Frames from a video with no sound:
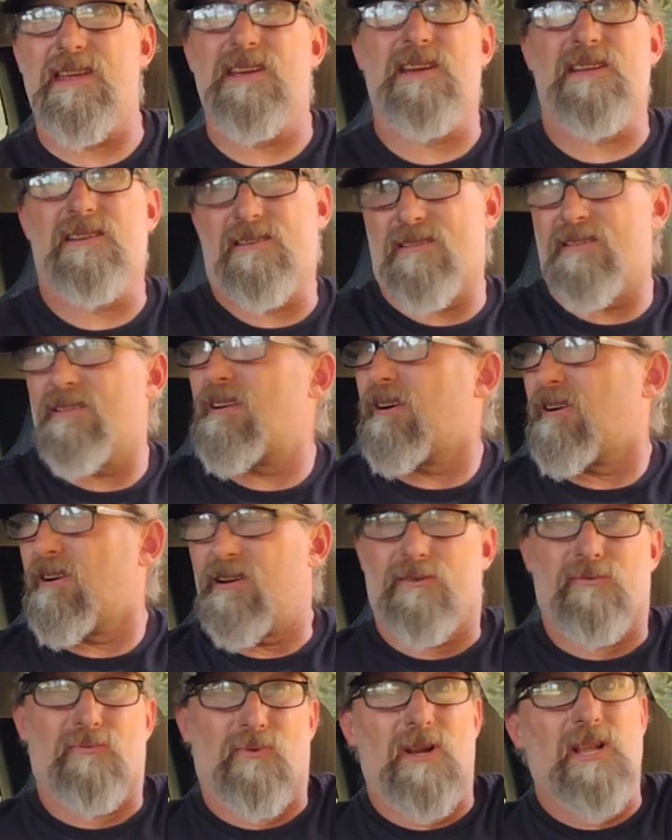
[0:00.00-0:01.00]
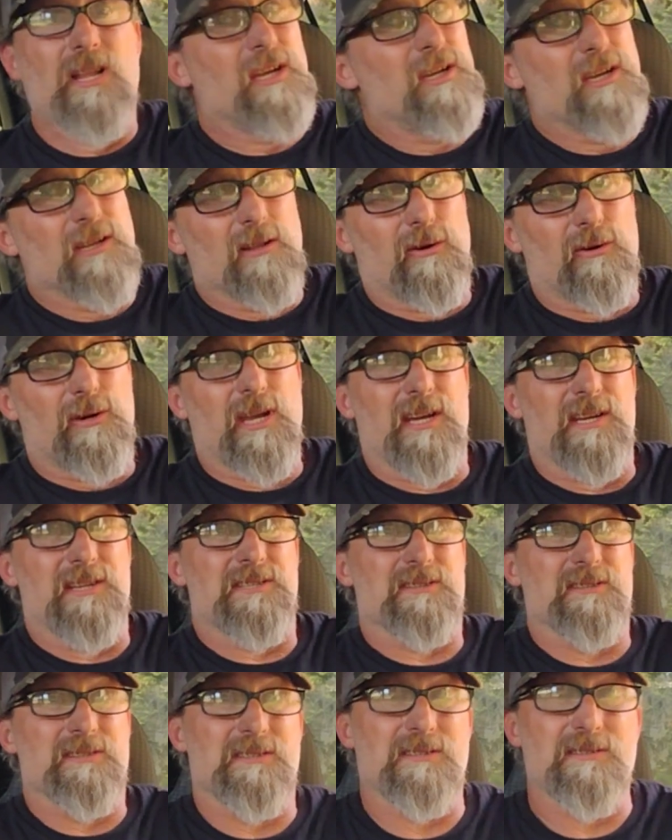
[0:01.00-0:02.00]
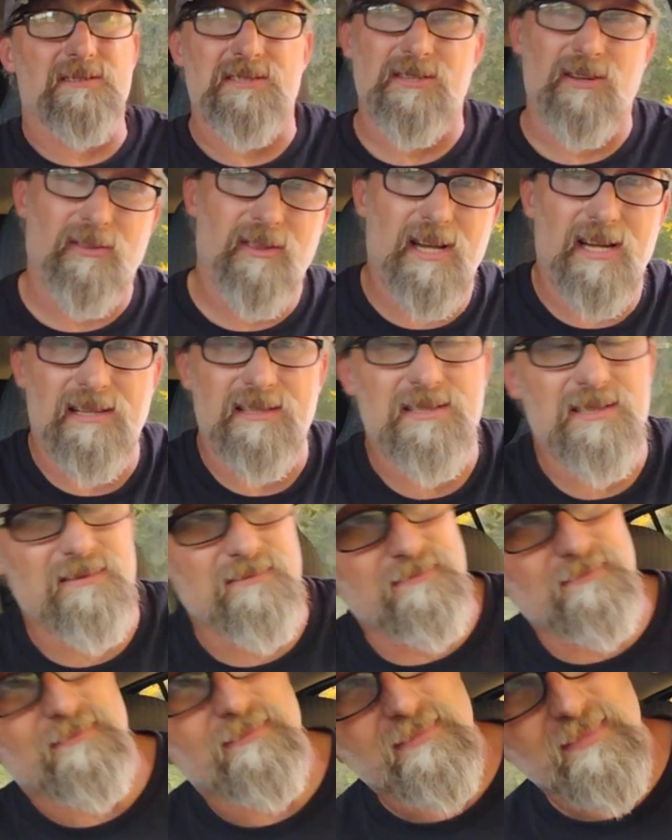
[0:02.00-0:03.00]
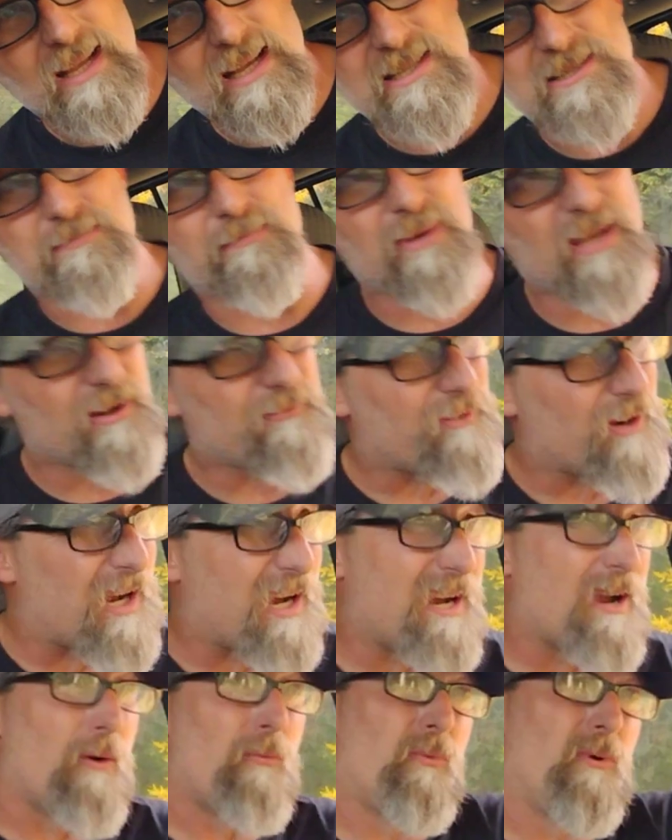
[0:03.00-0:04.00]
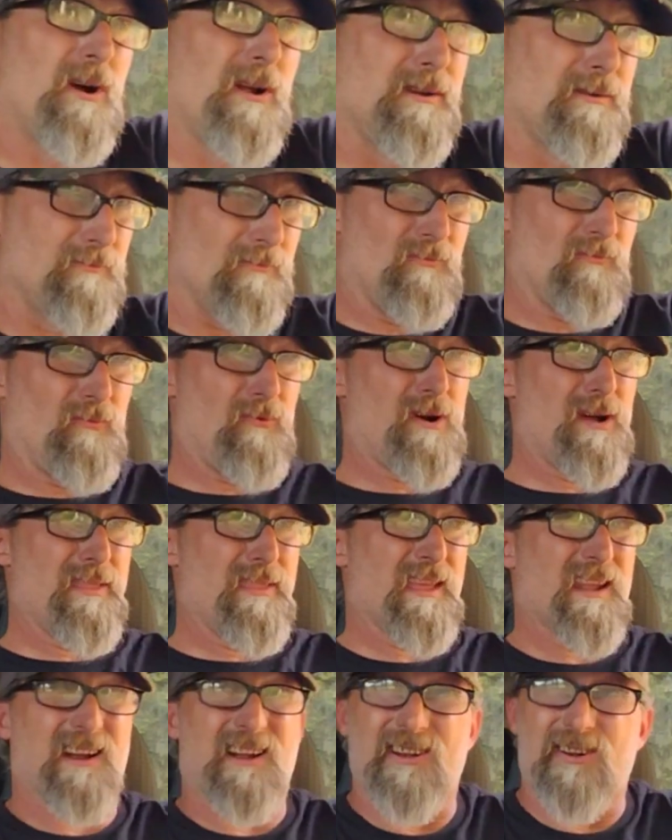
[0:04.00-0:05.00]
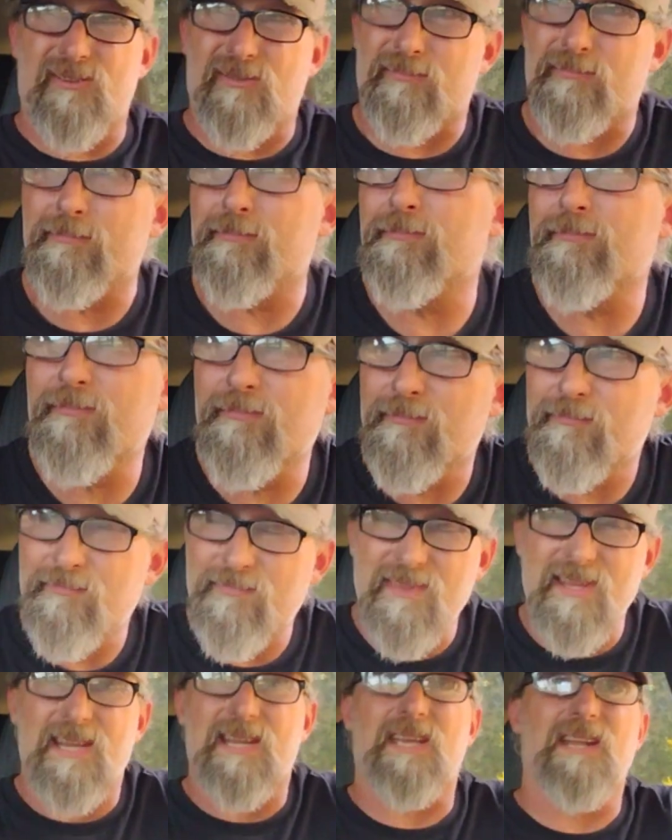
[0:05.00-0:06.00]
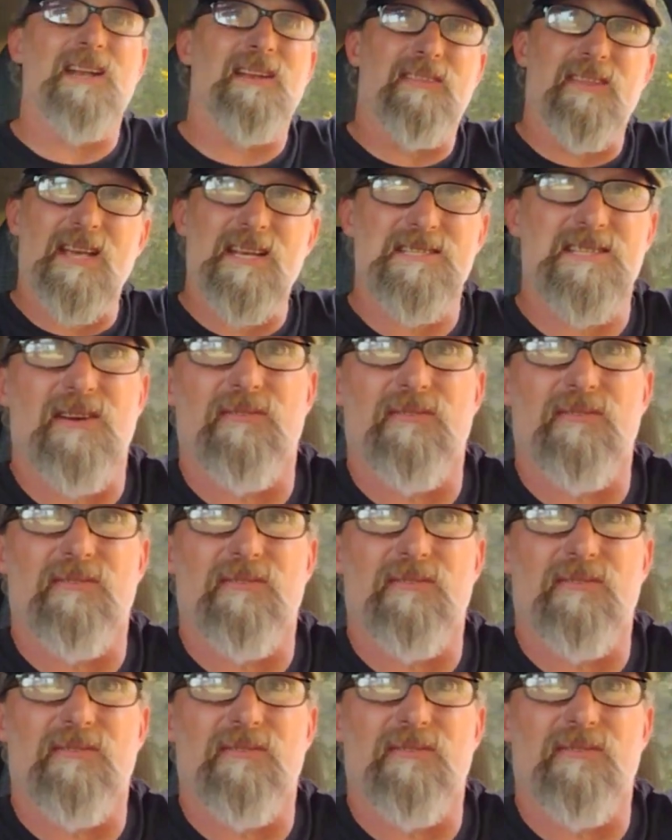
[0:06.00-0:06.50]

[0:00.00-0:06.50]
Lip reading: in are in really good locations, so that's benefit. I got one that I don't think anything's